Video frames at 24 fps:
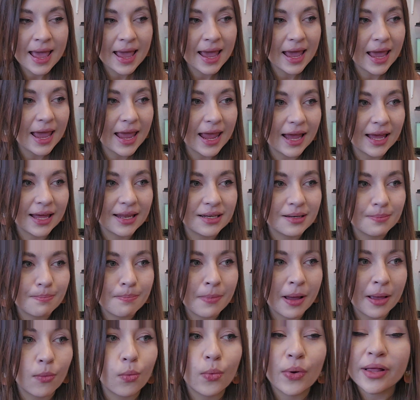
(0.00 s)
And
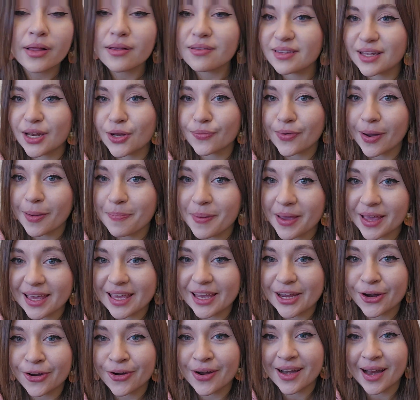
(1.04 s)
my wheel is sitting right back
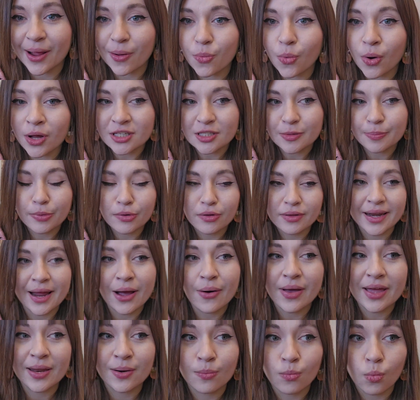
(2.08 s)
here, and I want to pull it out
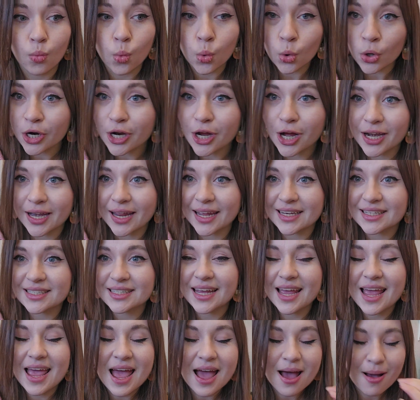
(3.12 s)
and work on it,
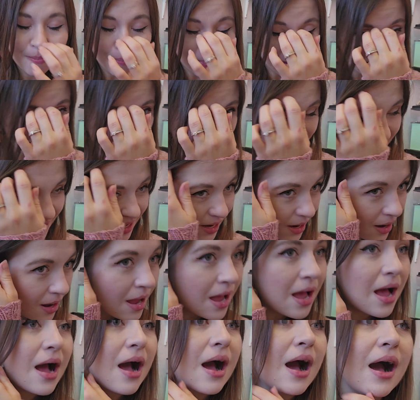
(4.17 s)
but
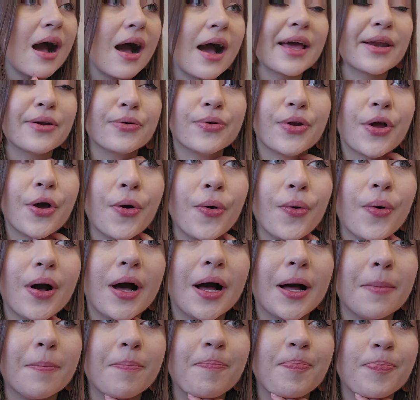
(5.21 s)
I don't know.
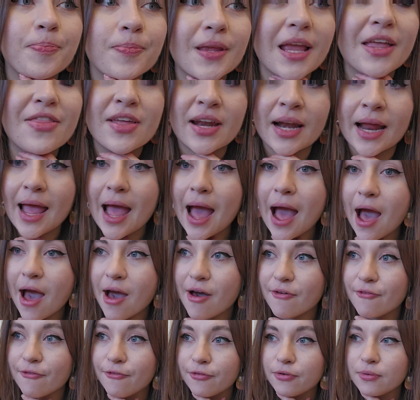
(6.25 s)
And then
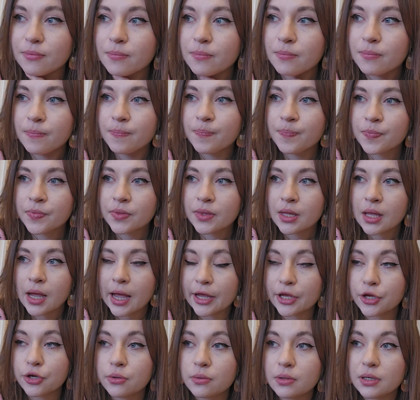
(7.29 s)
I
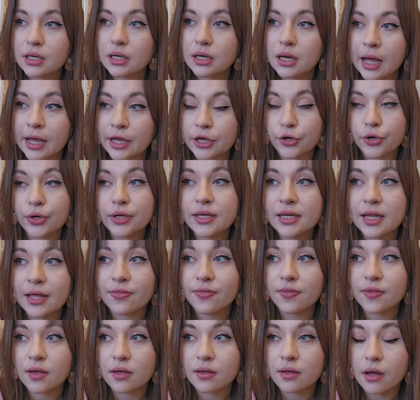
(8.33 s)
could knit
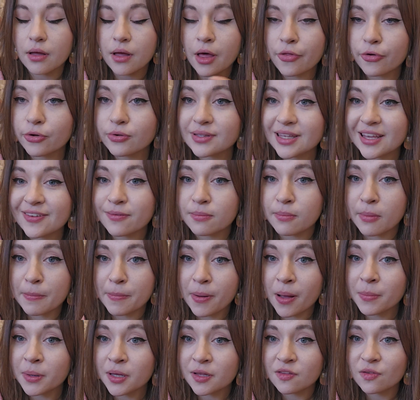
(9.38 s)
the other sleeve on my
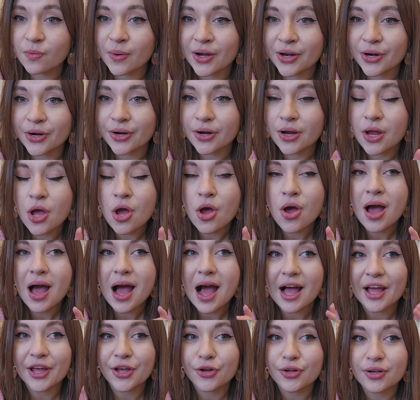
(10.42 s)
pumpkin sweater.
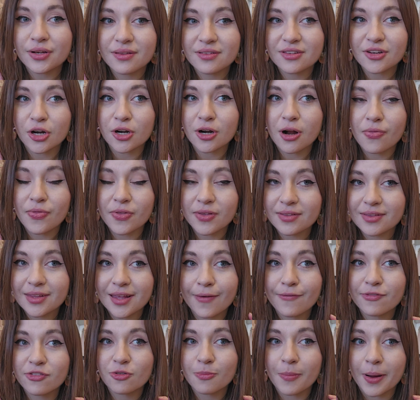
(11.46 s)
I could start on the
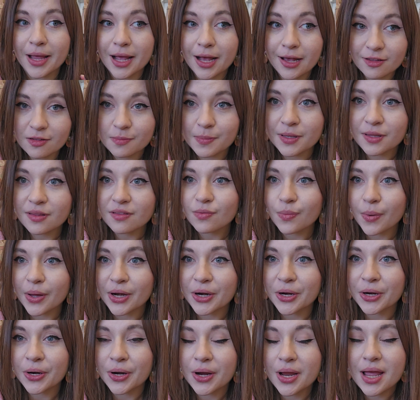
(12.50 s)
sleeves for my husband's
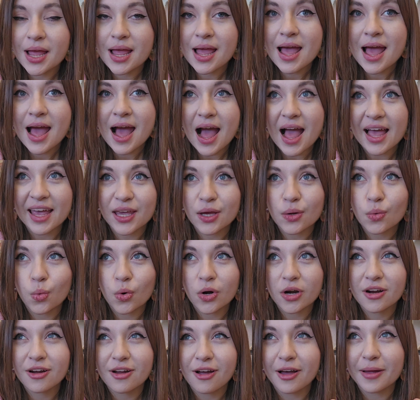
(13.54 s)
sweater. I could
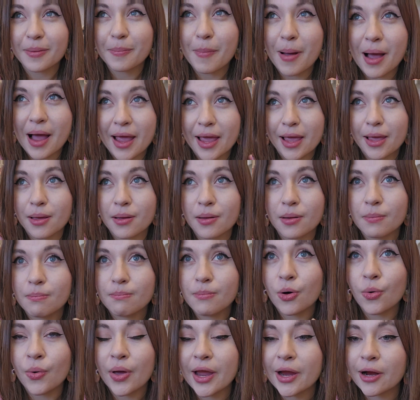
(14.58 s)
work on my
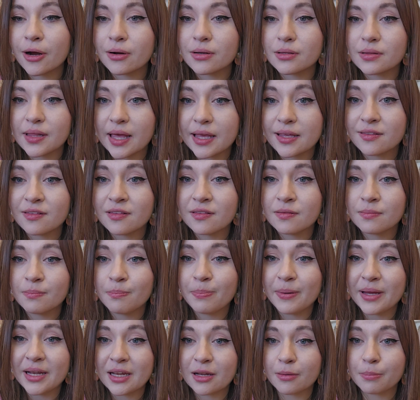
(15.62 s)
mohair lace
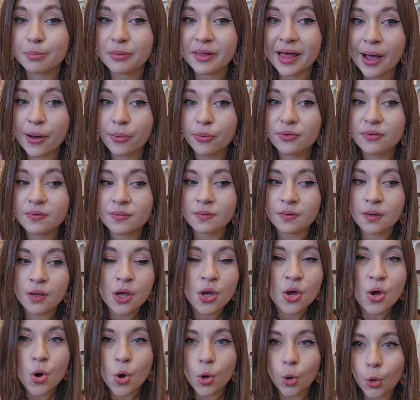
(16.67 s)
beaded blouse,
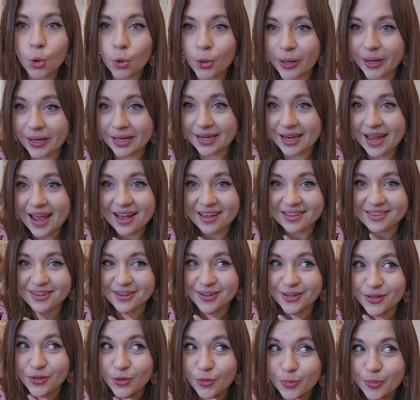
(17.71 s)
or I could cast on
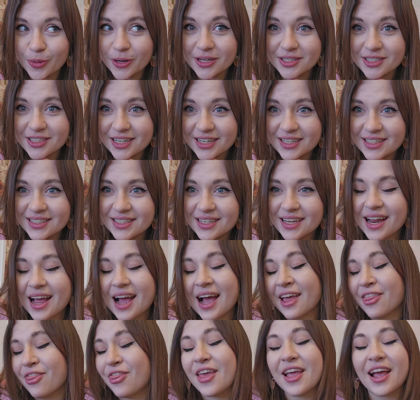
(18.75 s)
a new project.
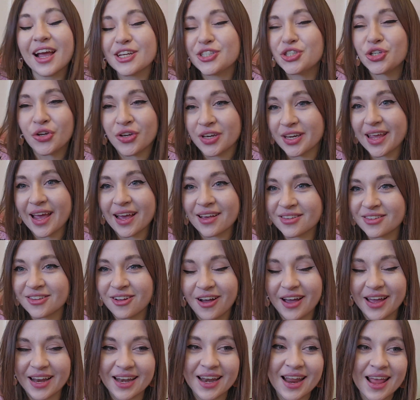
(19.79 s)
I think I shouldn't cast
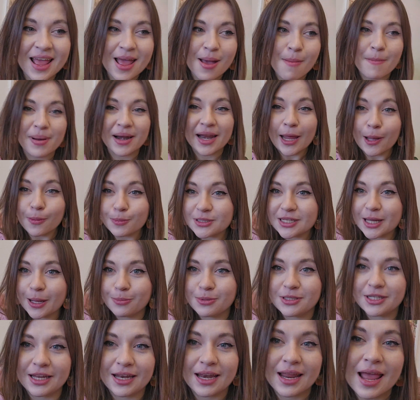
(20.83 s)
on, but I am
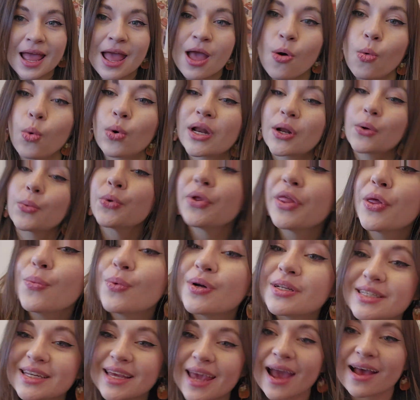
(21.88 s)
tempted. What I really
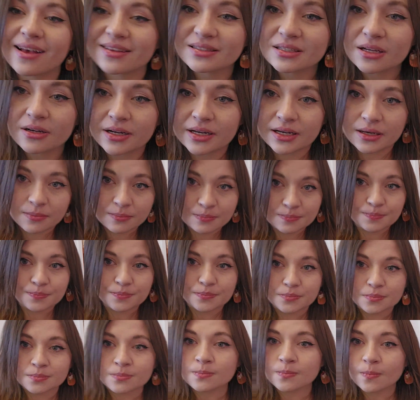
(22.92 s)
want to cast on
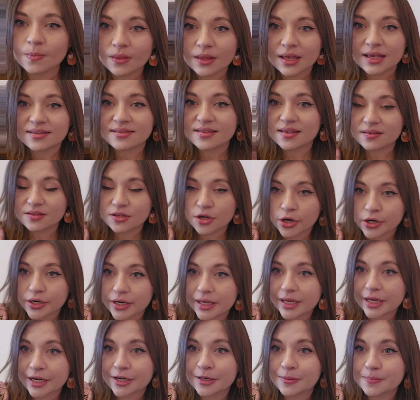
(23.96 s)
is this yarn
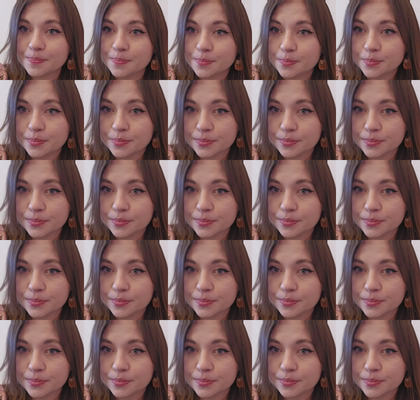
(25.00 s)
here.